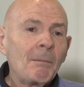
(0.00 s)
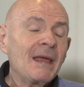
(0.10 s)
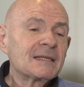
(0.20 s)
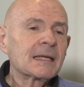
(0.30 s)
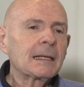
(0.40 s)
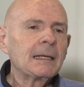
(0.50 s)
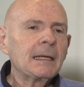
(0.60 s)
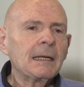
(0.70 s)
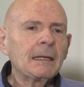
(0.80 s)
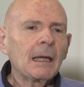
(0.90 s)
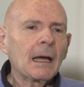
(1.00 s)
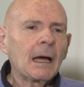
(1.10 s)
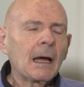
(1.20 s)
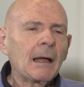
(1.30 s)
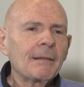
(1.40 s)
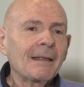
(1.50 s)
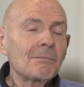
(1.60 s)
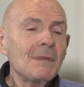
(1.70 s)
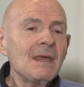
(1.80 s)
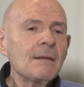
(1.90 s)
Basically, uh,
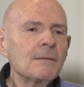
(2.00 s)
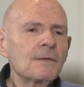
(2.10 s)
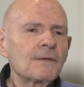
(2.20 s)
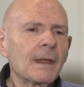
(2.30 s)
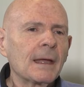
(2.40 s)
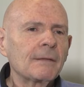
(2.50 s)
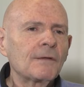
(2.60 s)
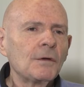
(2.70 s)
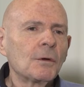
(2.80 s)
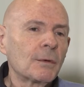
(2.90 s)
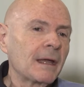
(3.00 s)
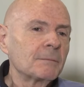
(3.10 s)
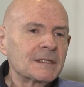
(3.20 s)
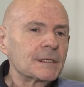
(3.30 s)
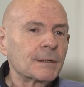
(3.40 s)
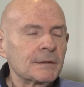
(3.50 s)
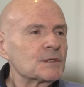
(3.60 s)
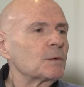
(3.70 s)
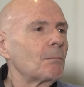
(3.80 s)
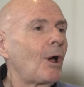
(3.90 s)
that means that you create
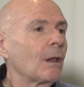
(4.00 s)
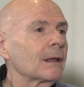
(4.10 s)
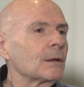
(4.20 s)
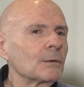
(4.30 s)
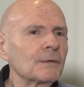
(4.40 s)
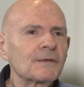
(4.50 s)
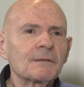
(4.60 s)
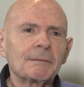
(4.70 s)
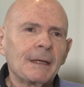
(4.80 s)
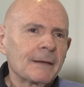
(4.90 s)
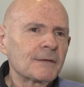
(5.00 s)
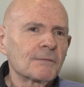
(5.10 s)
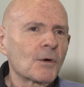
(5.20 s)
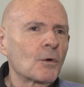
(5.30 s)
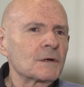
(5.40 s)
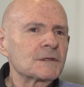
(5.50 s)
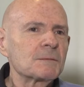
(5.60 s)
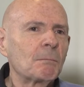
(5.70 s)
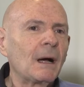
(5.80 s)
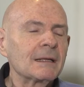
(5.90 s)
materials with molecules, yes, of
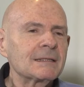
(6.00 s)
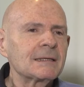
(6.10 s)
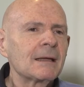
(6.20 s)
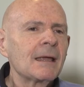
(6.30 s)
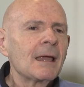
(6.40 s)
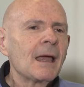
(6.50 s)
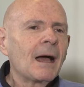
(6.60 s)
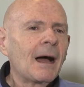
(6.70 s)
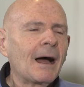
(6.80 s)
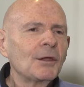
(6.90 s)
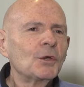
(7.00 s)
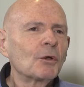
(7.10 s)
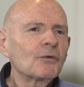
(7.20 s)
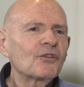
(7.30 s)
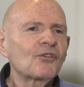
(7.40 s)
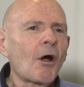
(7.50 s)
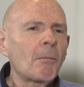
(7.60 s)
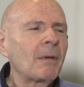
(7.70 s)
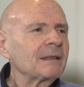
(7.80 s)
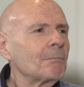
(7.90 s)
course, but uh, you don't
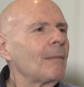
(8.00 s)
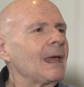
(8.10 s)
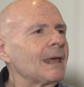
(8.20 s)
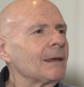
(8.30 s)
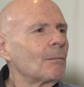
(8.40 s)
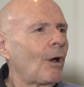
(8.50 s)
stop at making